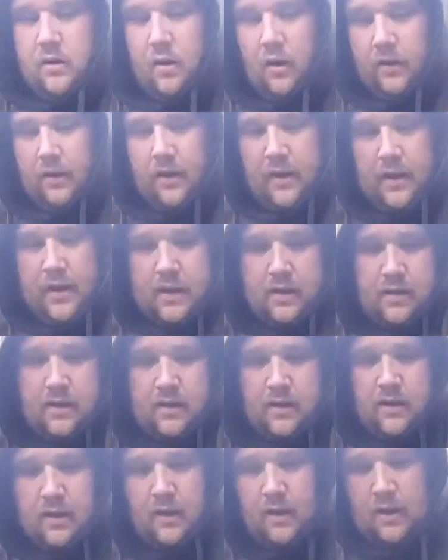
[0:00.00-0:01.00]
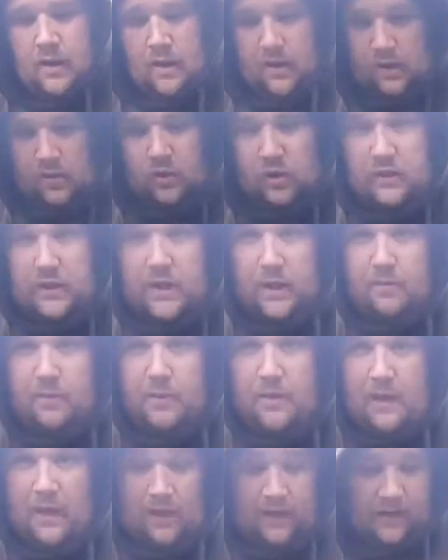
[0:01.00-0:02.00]
on here, just to keep a
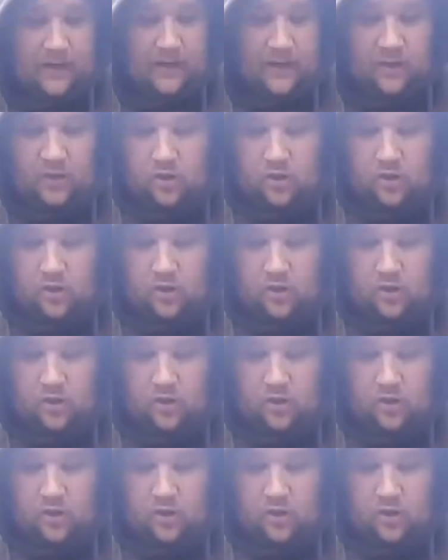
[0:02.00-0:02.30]
tally.